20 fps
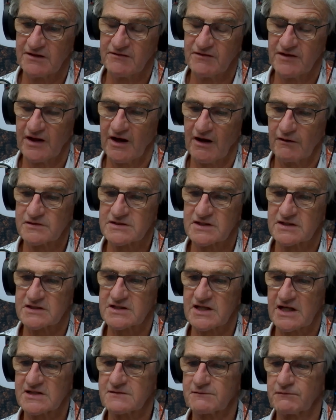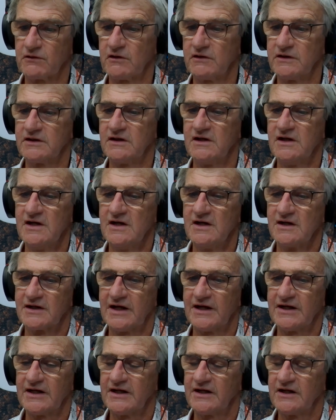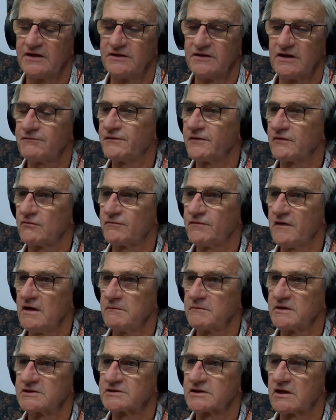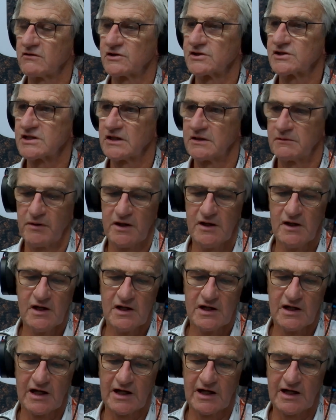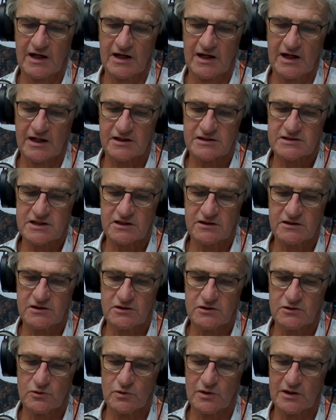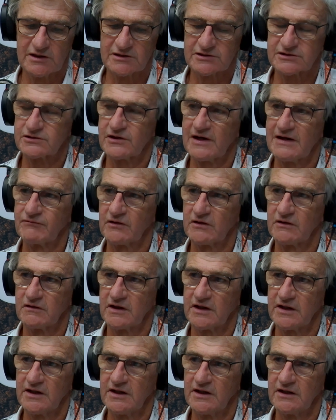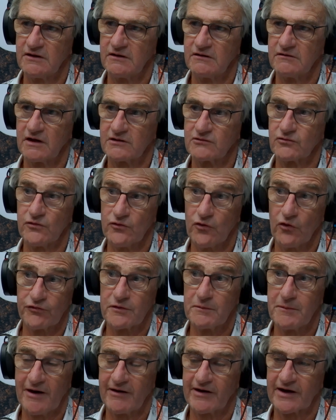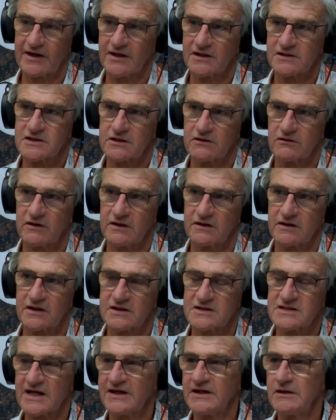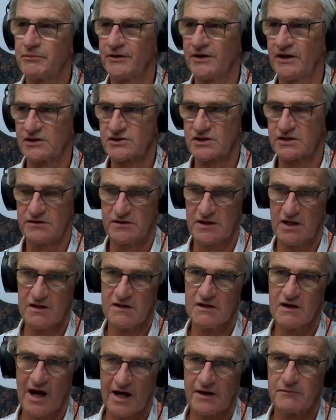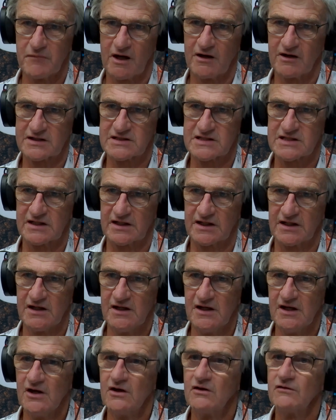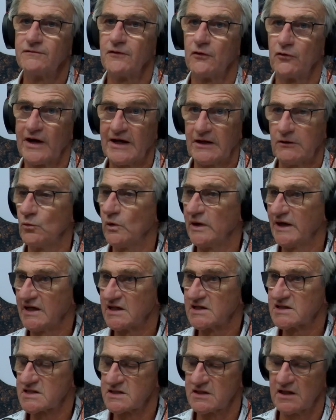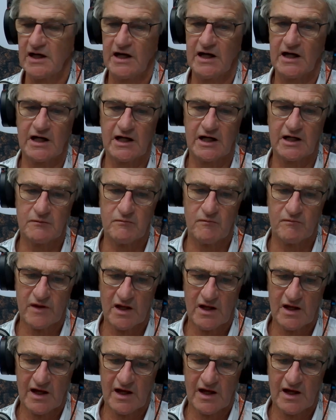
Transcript: in that I was successful in getting a Nuffield Farming Scholarship to travel in North America to look at container production and marketing for 8 weeks. I